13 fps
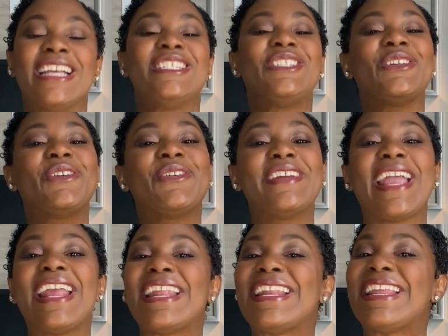To
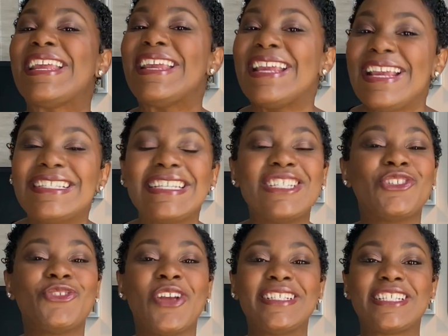create an easy to
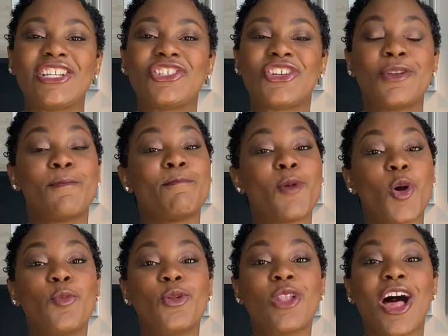transition
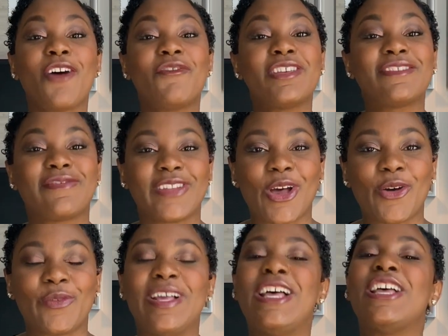mobile office
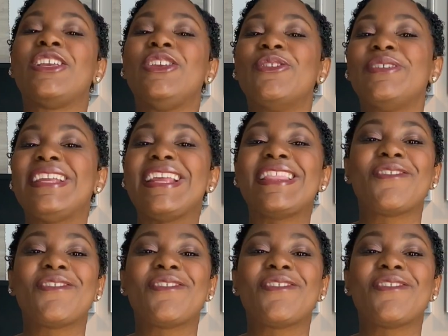flow, you'll need the